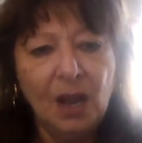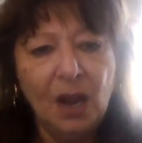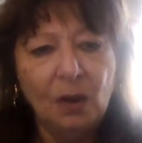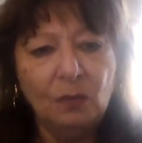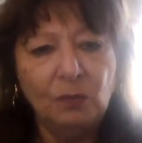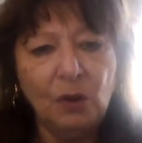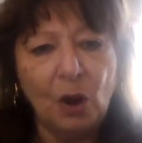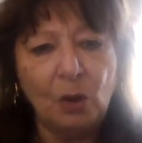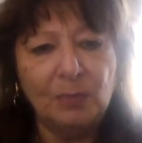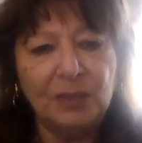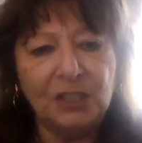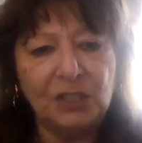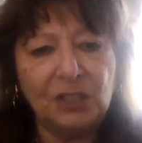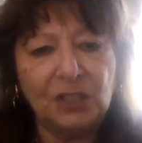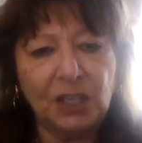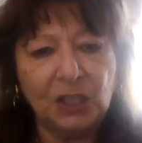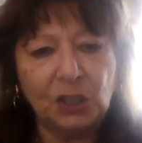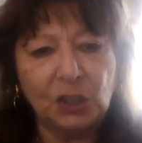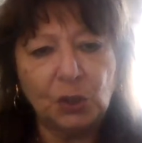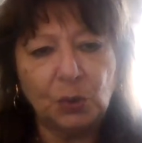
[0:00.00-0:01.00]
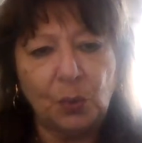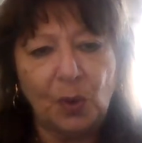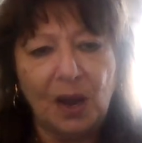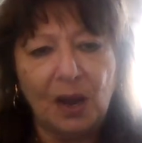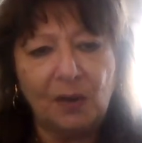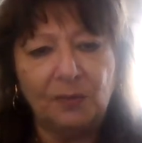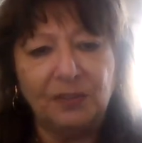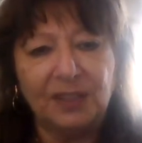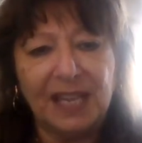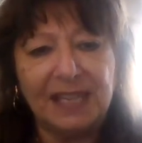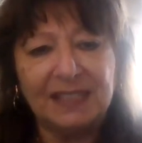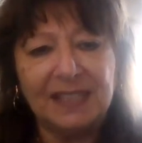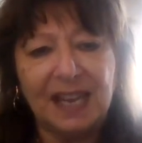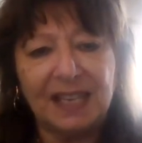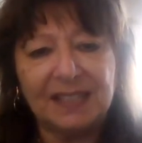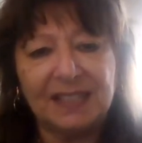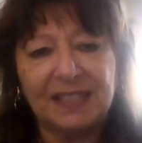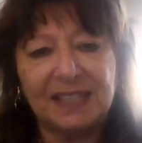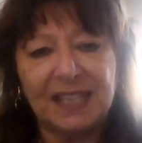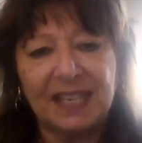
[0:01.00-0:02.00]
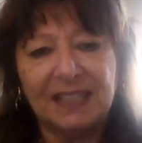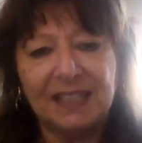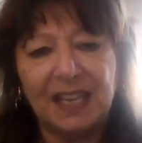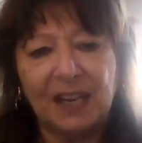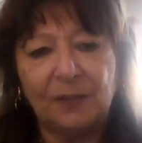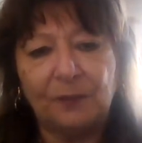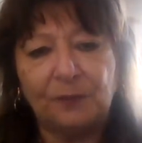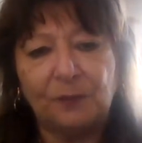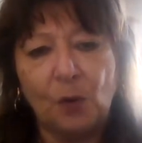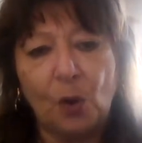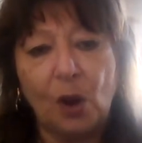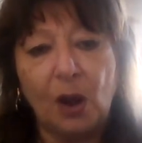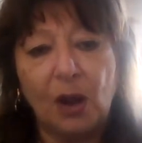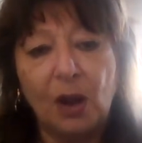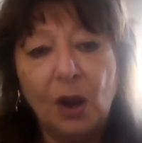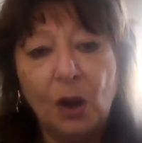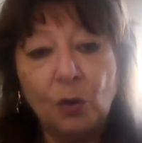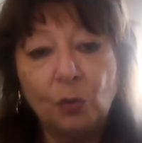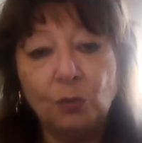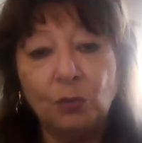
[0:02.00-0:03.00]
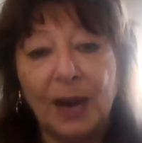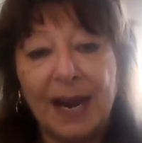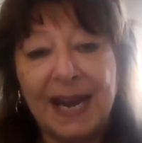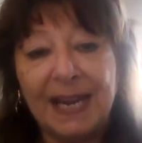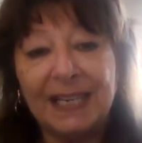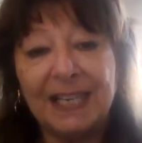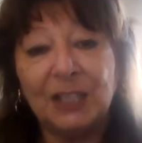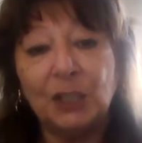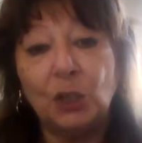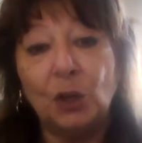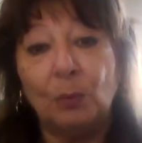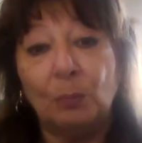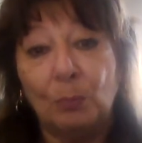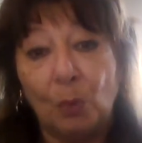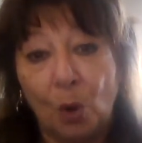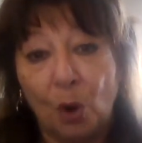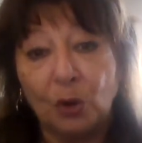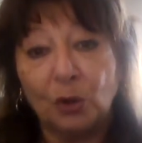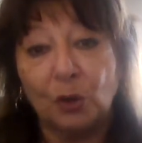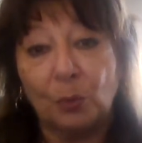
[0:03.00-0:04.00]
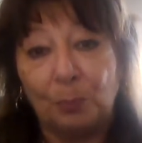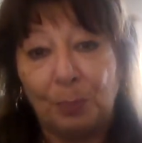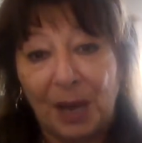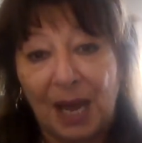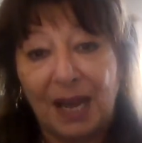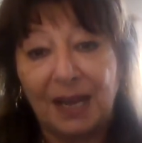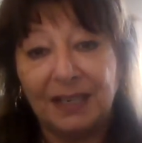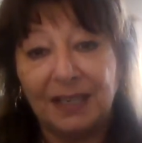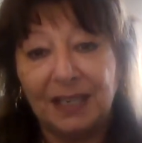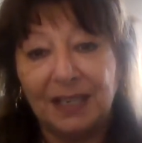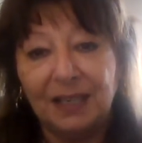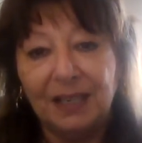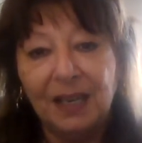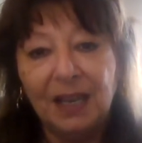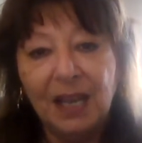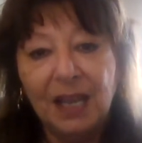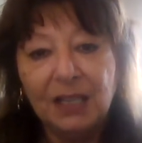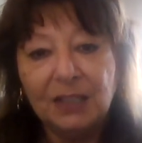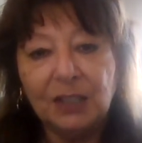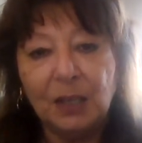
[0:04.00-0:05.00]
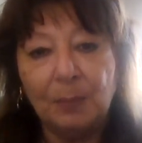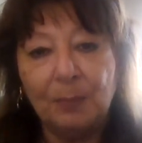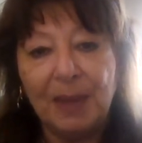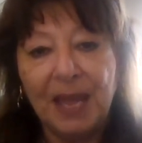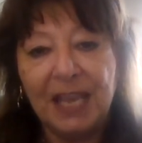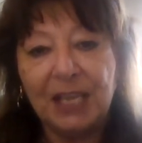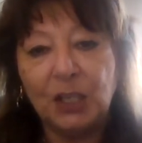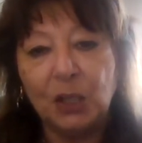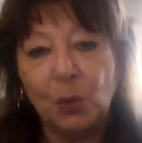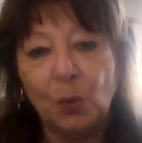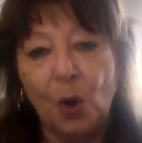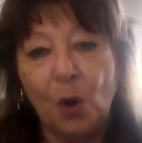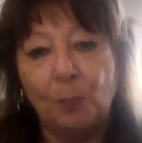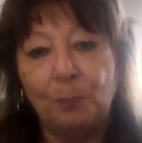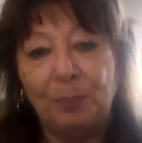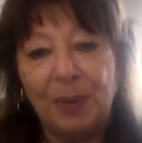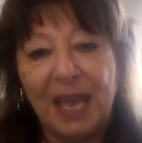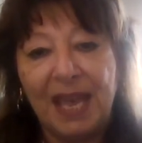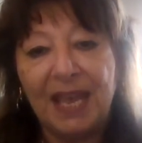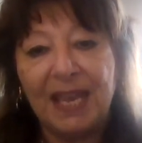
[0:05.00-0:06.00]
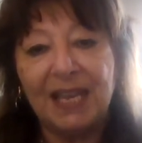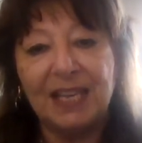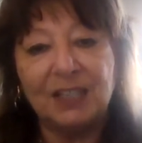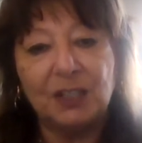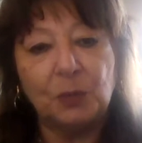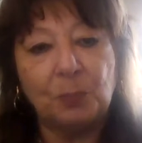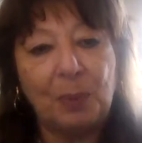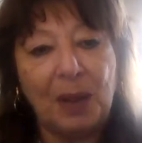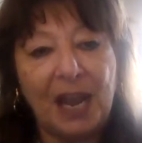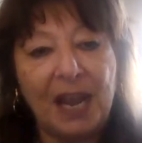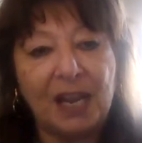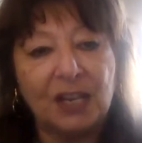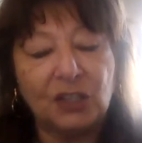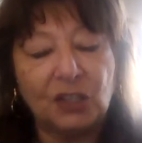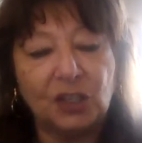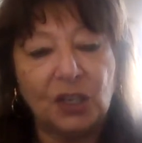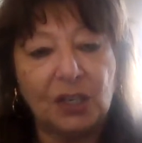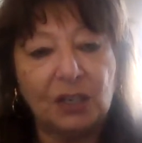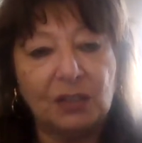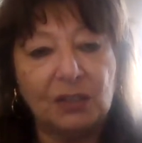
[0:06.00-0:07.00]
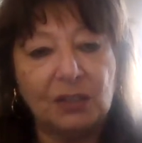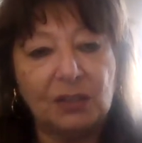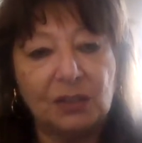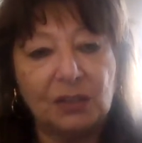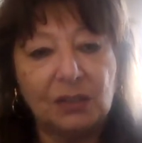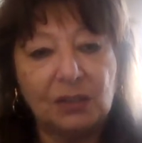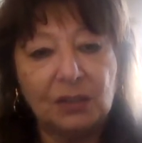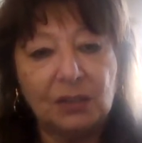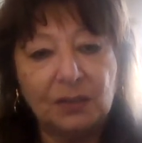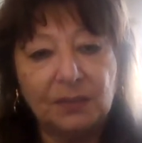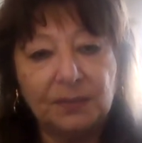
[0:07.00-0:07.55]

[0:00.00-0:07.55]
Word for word: Romans 6:12 Let not sin therefore reign in your mortal body to make you obey its passions.